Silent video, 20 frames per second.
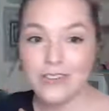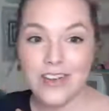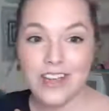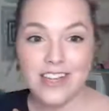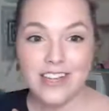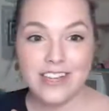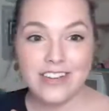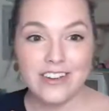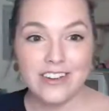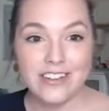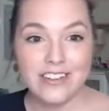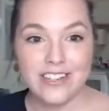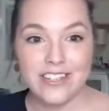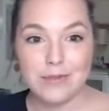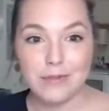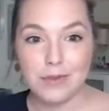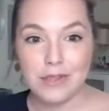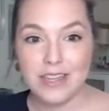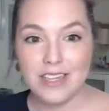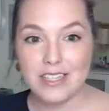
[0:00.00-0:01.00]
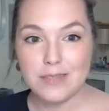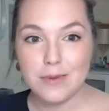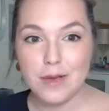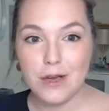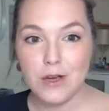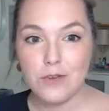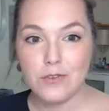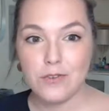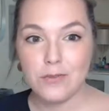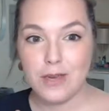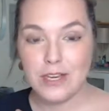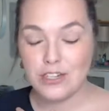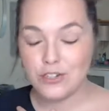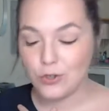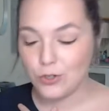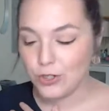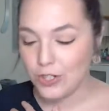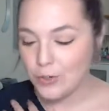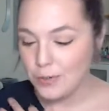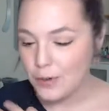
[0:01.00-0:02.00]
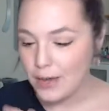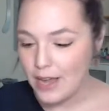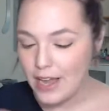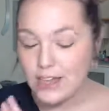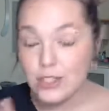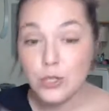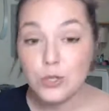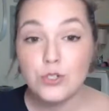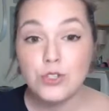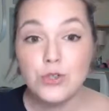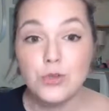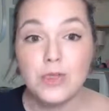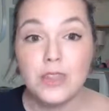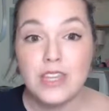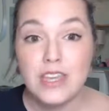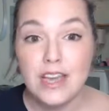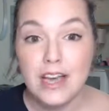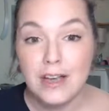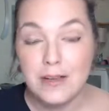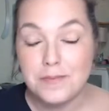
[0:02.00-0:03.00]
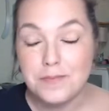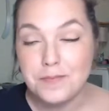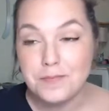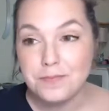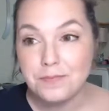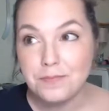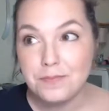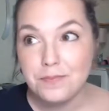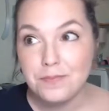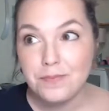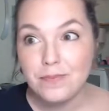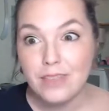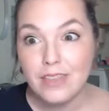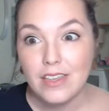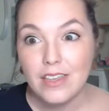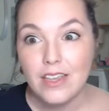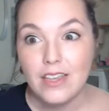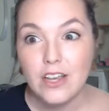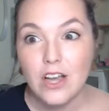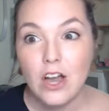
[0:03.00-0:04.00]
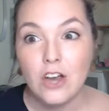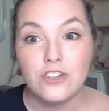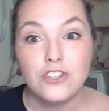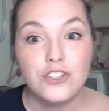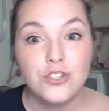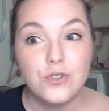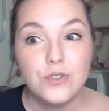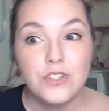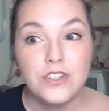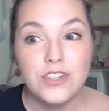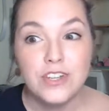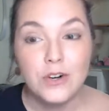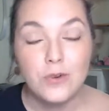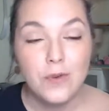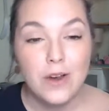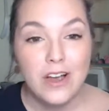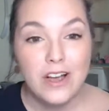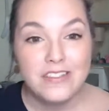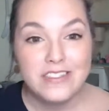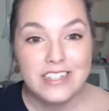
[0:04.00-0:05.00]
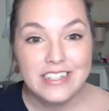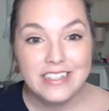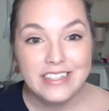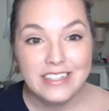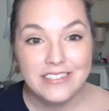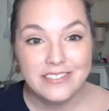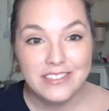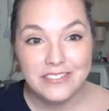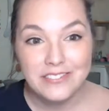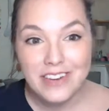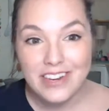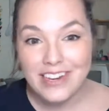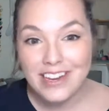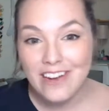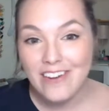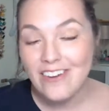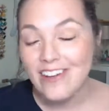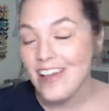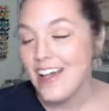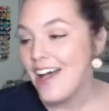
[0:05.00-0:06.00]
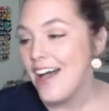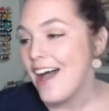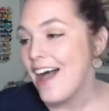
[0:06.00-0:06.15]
right here in this blank spot over my shoulder. But I told you the our shoes are in a warehouse in Cleveland right now.